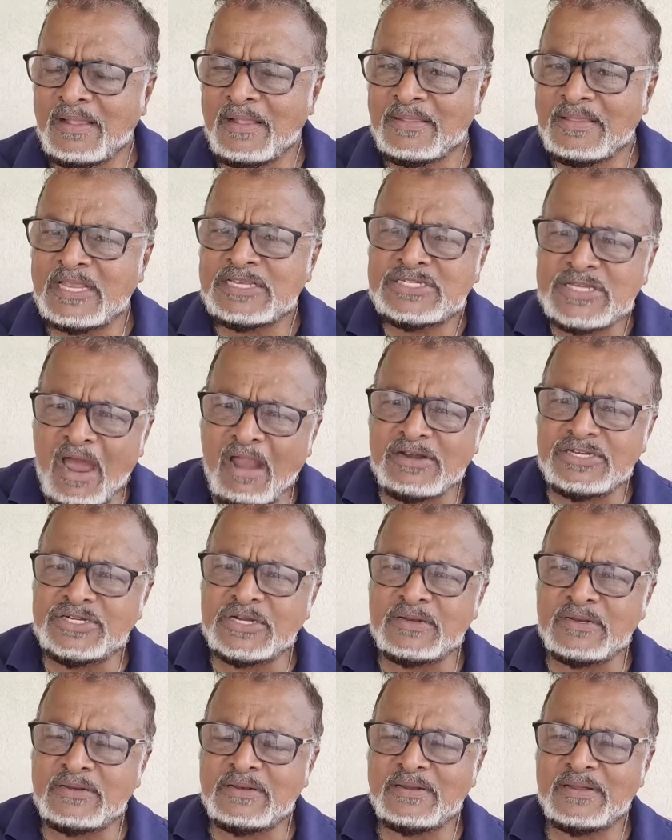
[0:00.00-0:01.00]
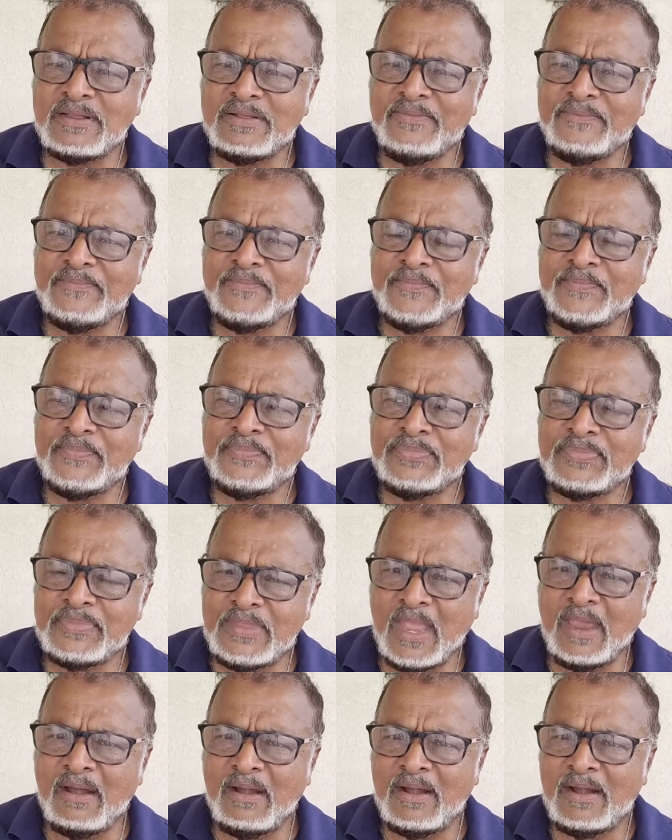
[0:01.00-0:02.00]
The sergeant
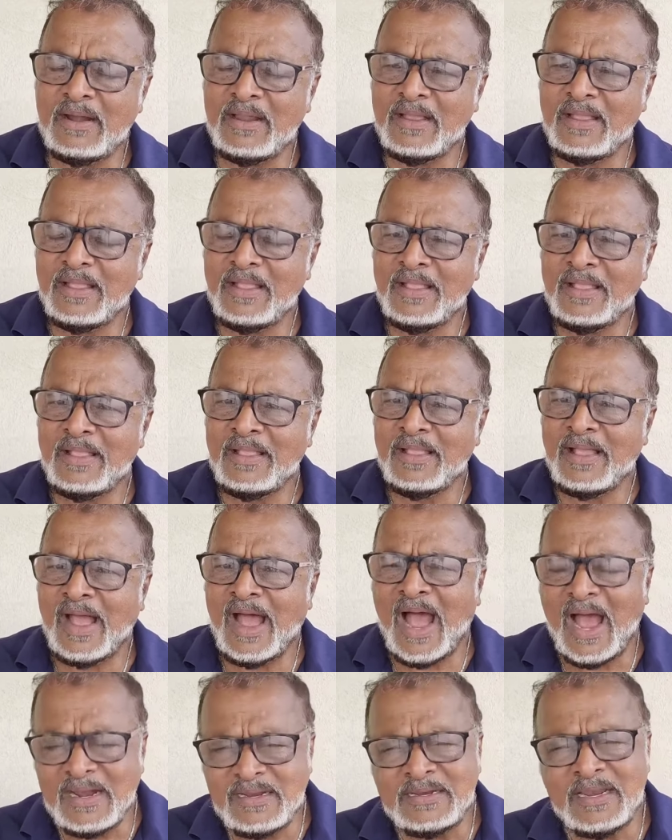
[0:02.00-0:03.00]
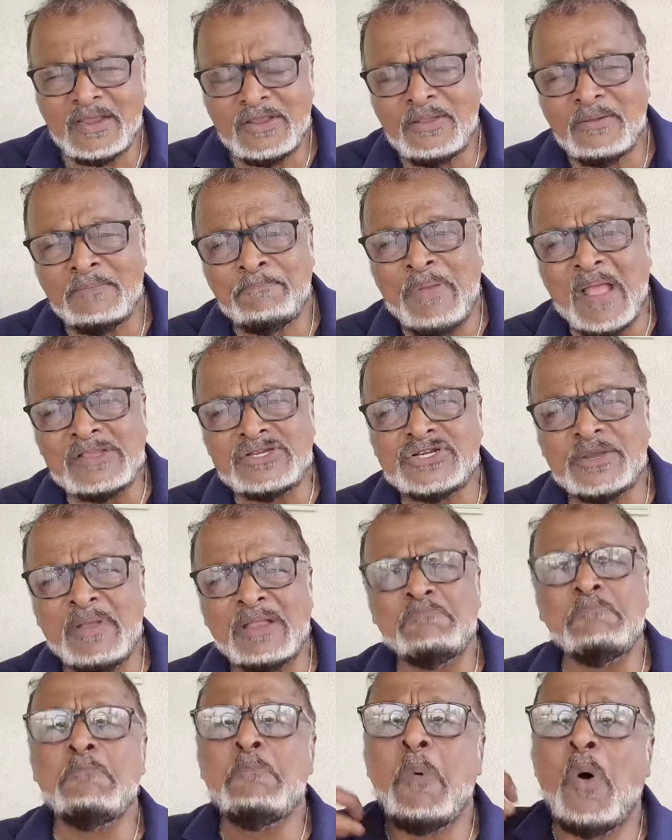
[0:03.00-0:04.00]
there, and
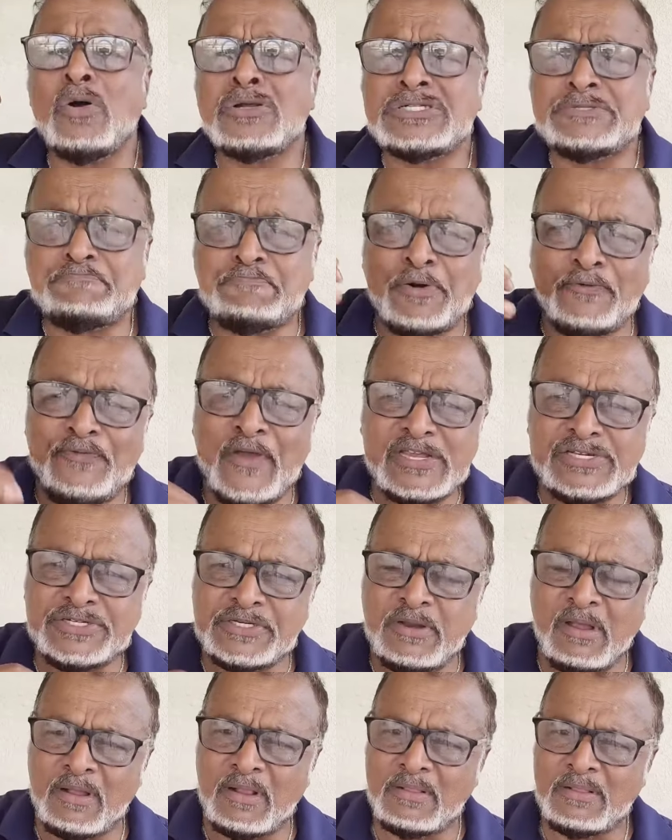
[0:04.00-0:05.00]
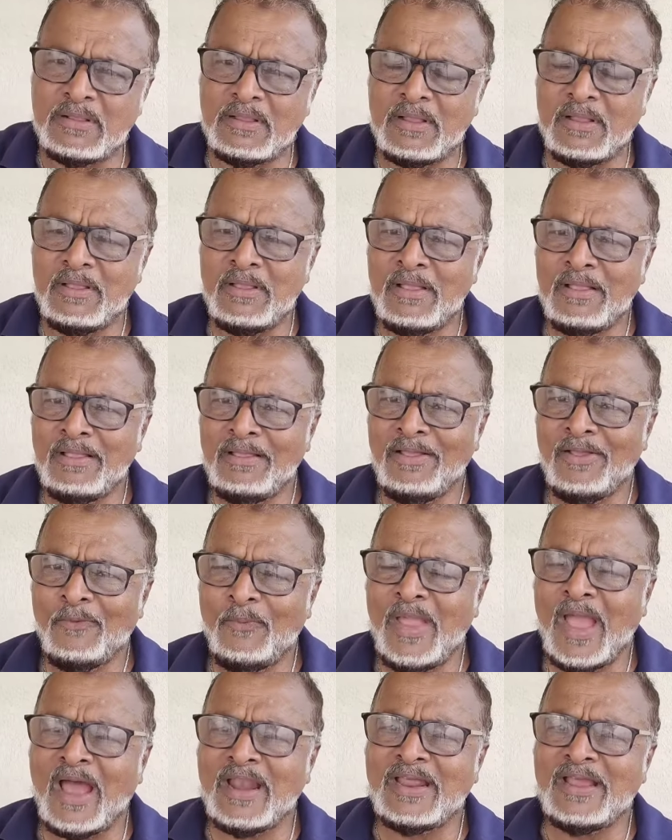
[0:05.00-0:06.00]
Benjamin, most professional.
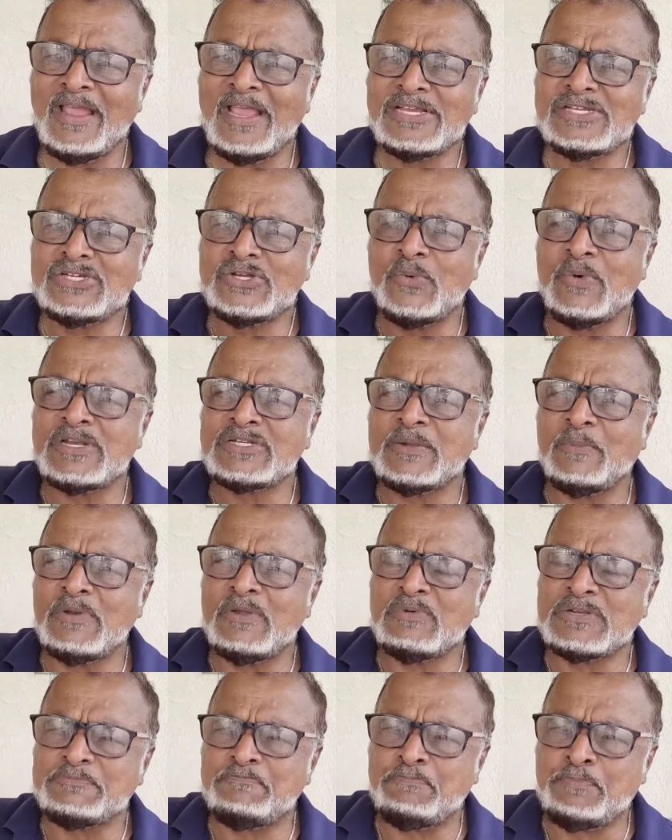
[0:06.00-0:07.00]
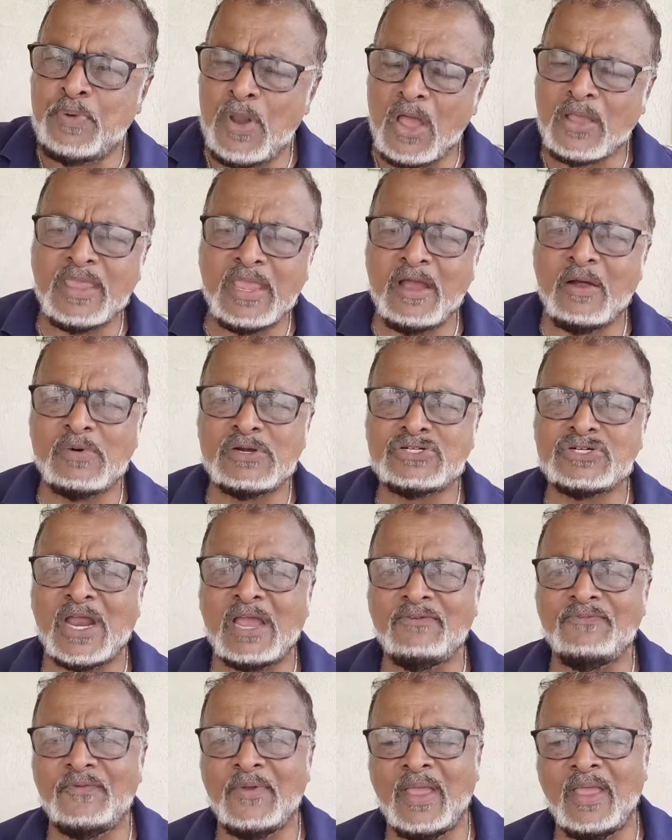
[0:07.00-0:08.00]
We had an issue where somebody was blocking our
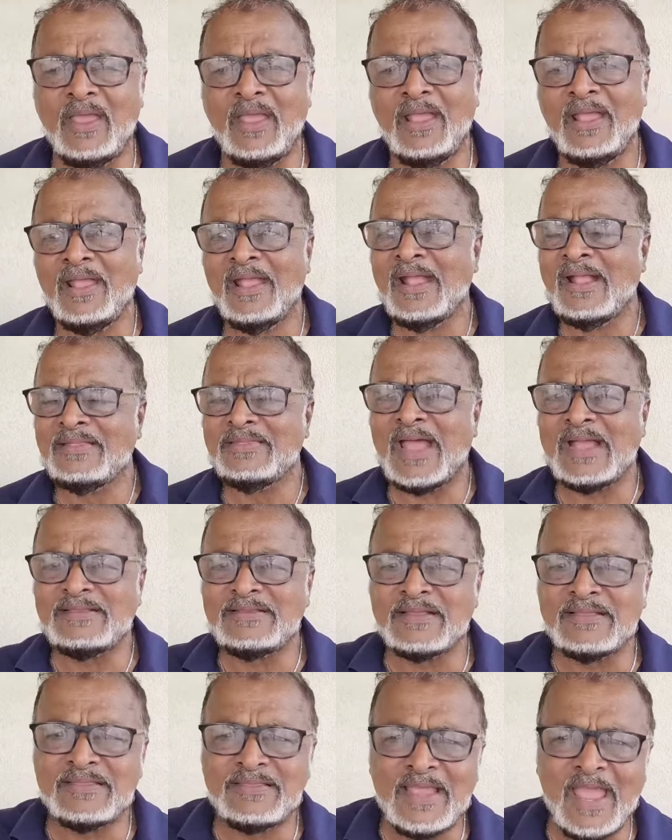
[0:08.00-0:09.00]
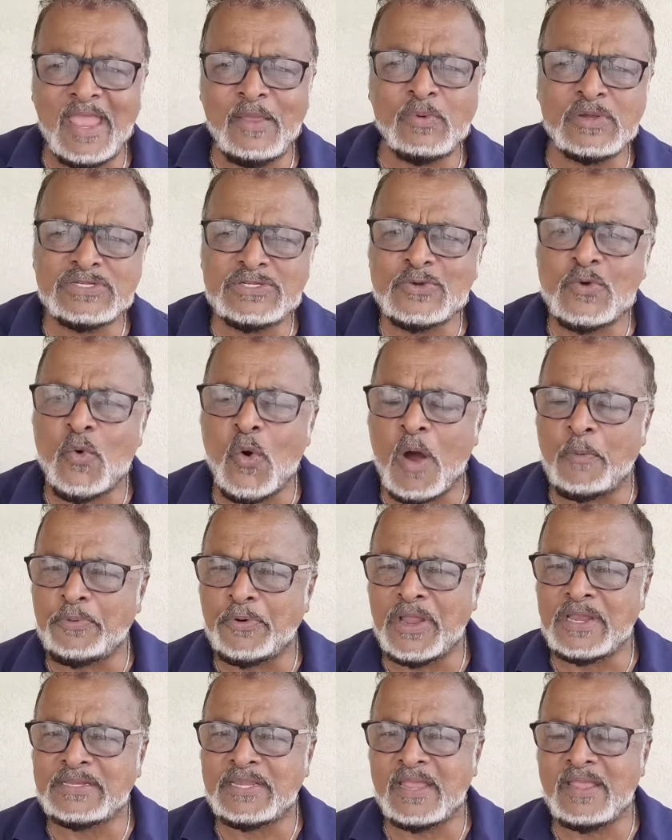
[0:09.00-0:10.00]
driveway, night and day, wasn't
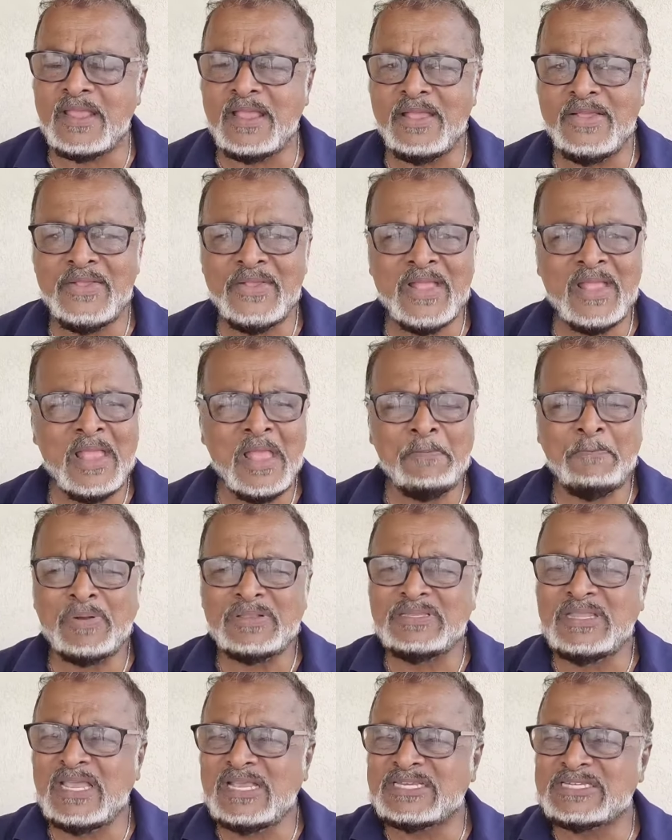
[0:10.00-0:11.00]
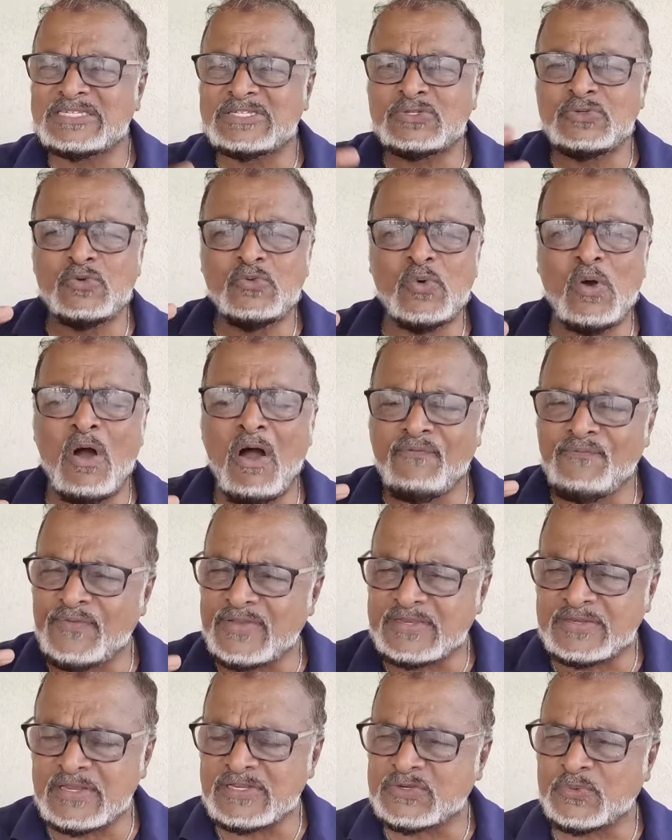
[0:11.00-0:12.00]
cooperating. But these two
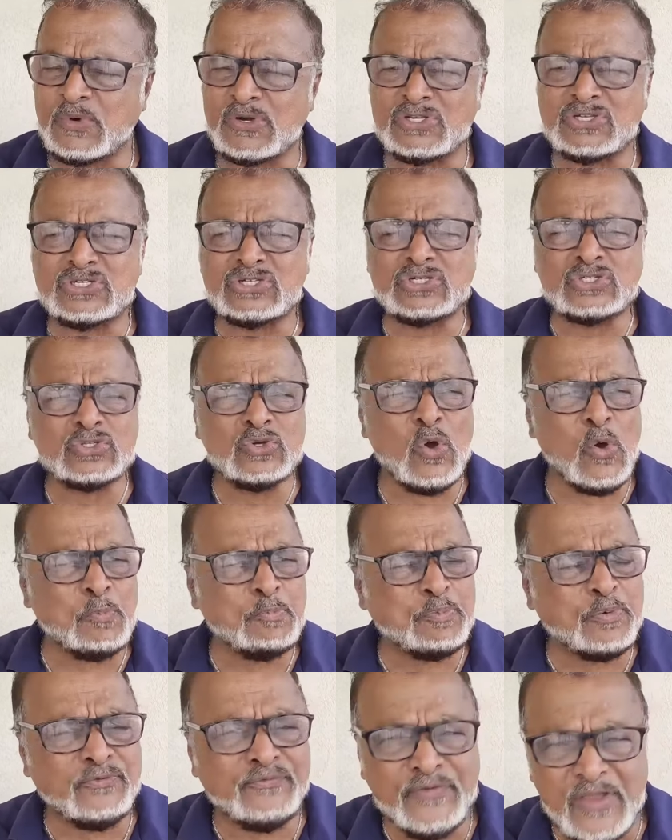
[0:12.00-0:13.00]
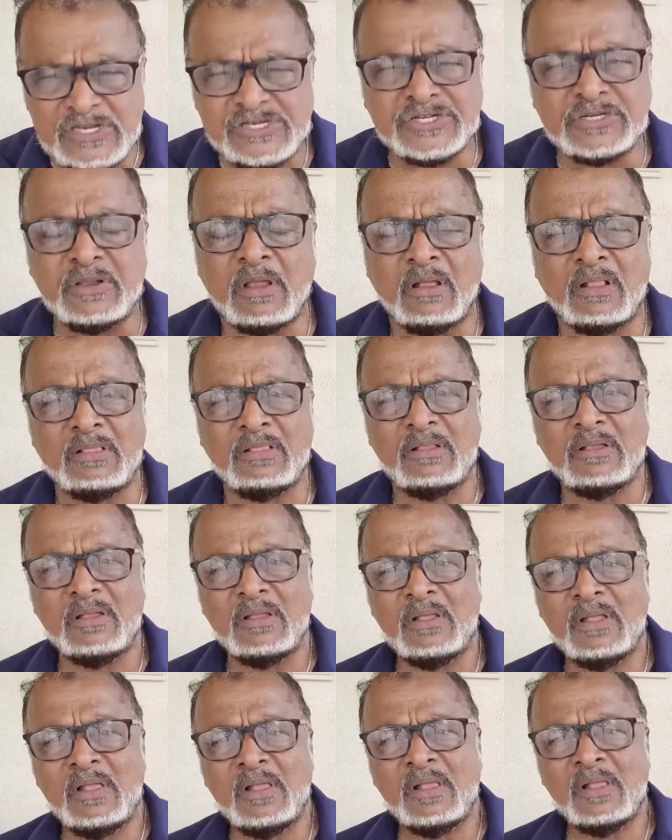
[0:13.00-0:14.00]
officers were so professional.
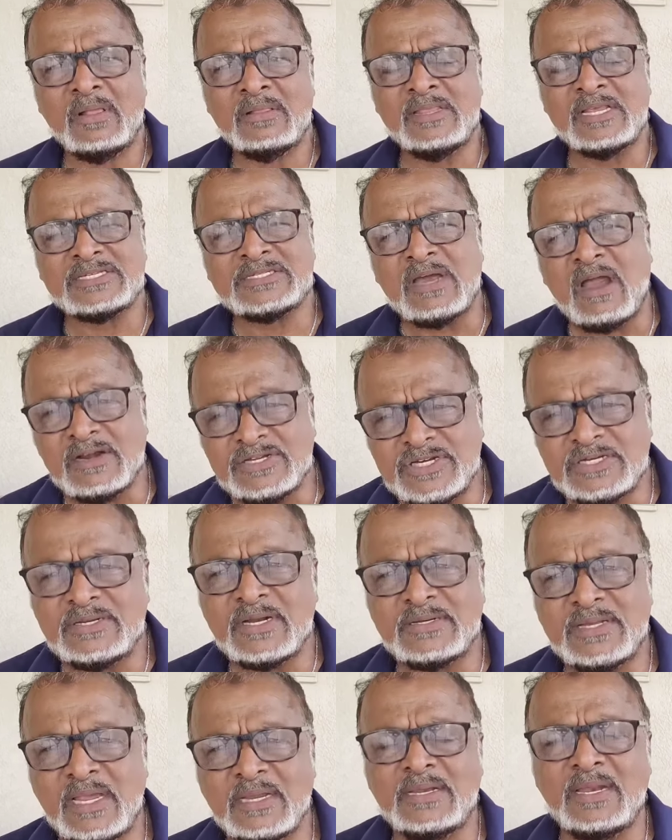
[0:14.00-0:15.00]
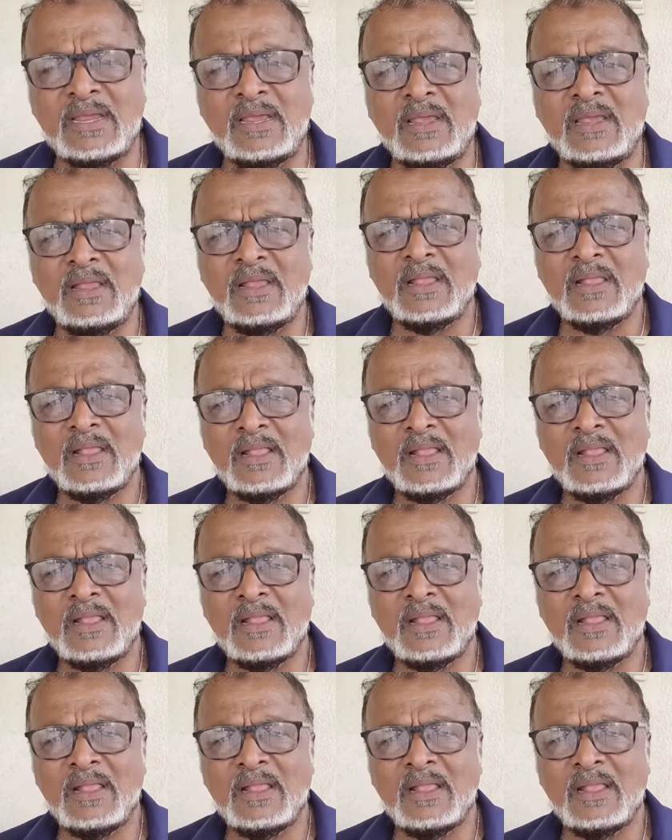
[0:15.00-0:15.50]
The sergeant and Kitty,